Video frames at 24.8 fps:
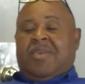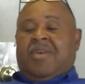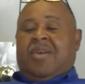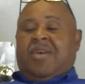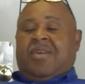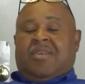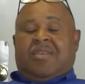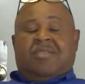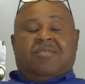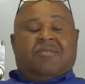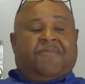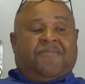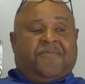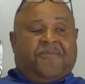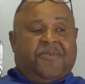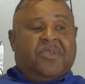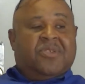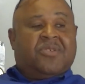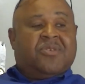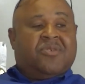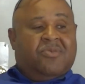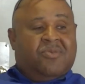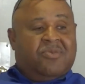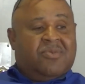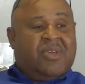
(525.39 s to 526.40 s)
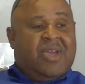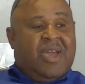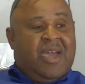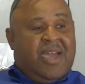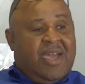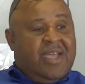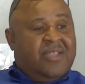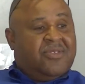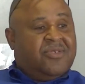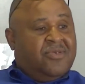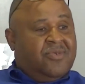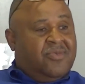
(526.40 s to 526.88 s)
And he's a physical
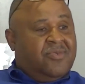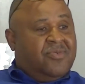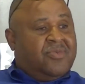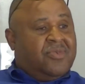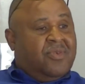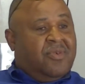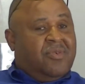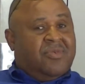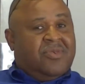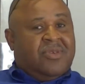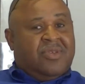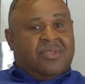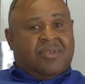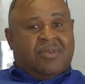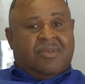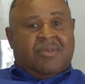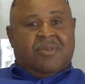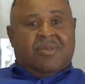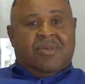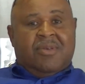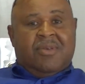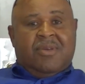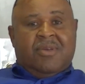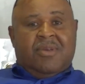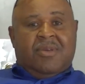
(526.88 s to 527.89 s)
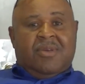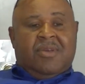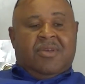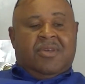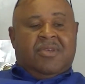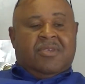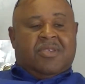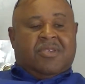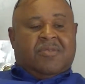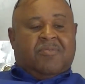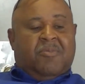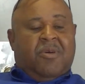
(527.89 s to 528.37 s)
guy, too. So he's
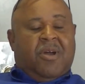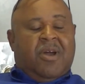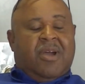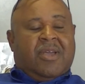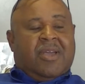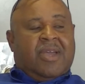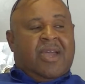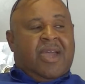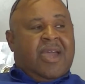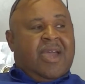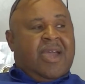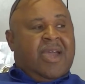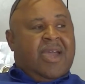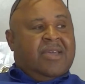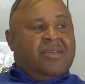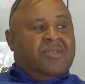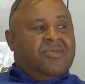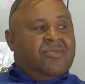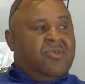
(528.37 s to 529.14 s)
a smart guy,